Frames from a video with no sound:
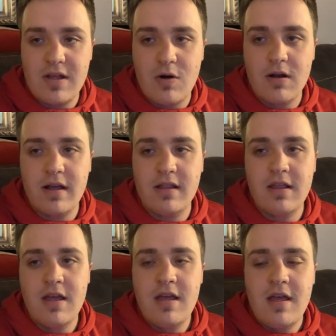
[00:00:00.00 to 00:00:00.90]
Oregon
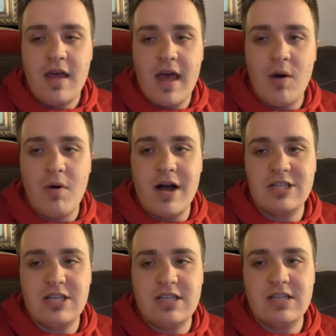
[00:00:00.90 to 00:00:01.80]
at
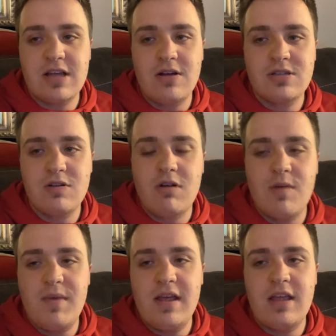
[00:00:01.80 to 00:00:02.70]
Washington is also a
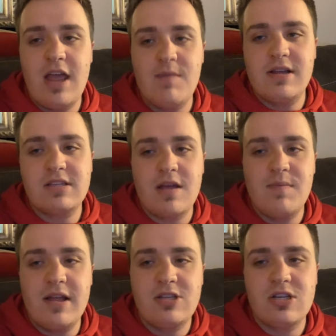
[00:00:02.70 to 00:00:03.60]
big game, as I
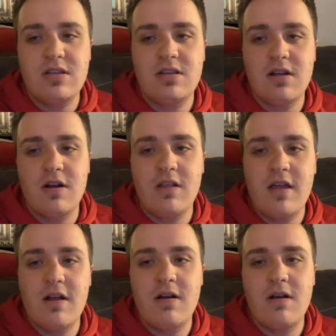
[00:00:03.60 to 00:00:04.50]
mentioned
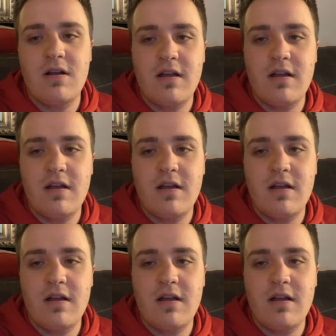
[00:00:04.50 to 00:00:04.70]
earlier.